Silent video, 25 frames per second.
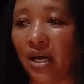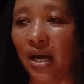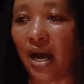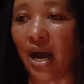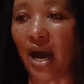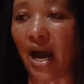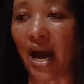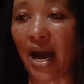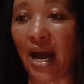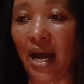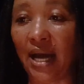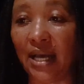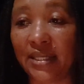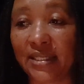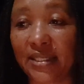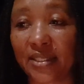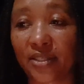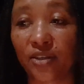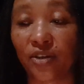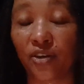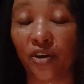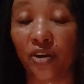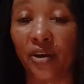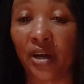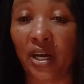
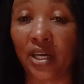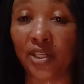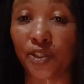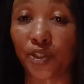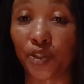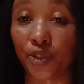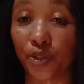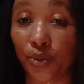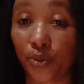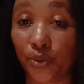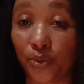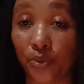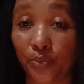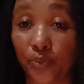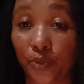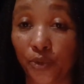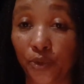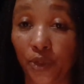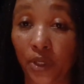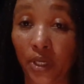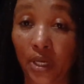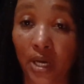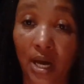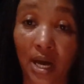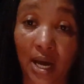Ask or assume? Do
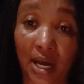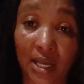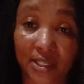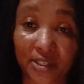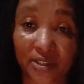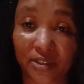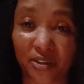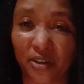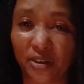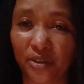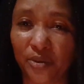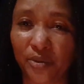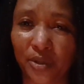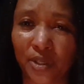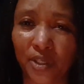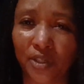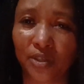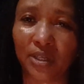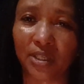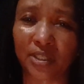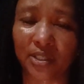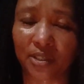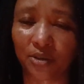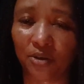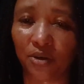you ask or do you
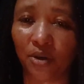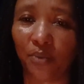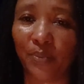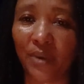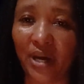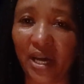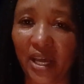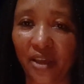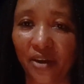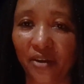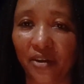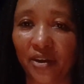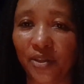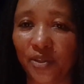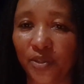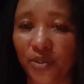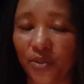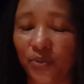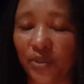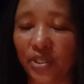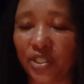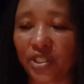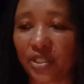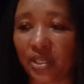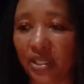just go by your
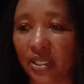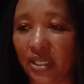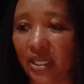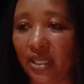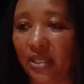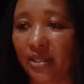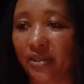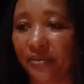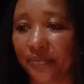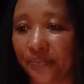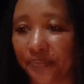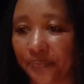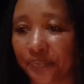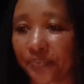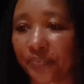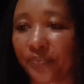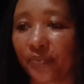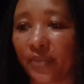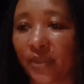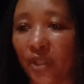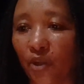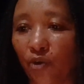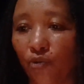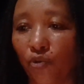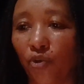intuition and
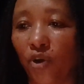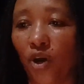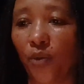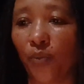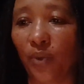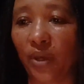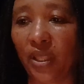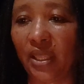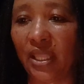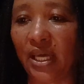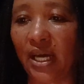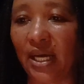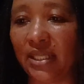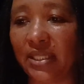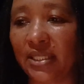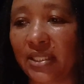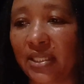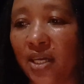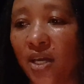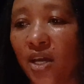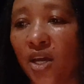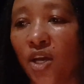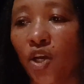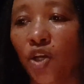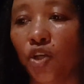run with that?
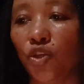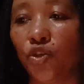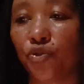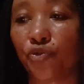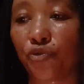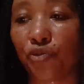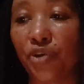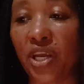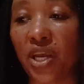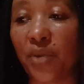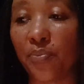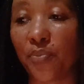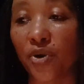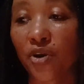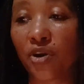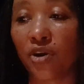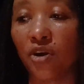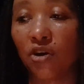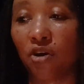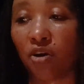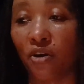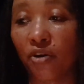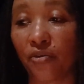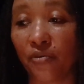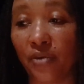Dreamer
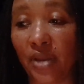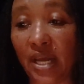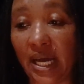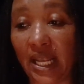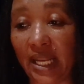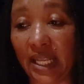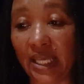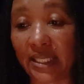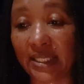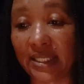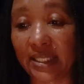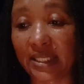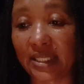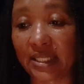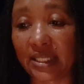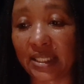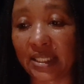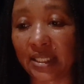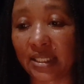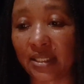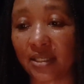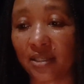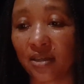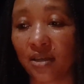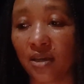or realist?
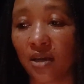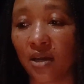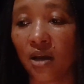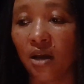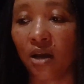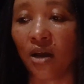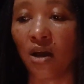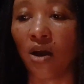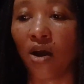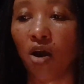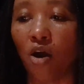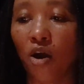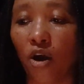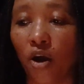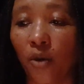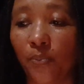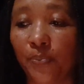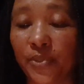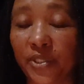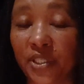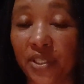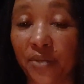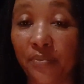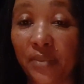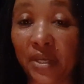
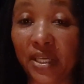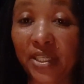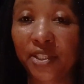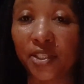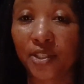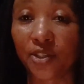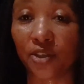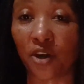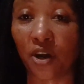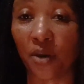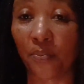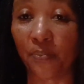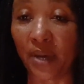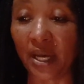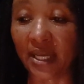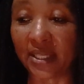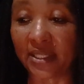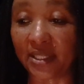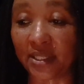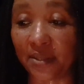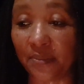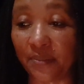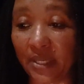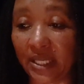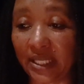Optimist or
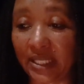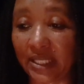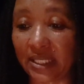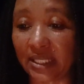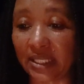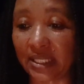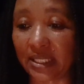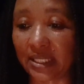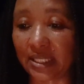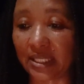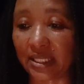pessimist?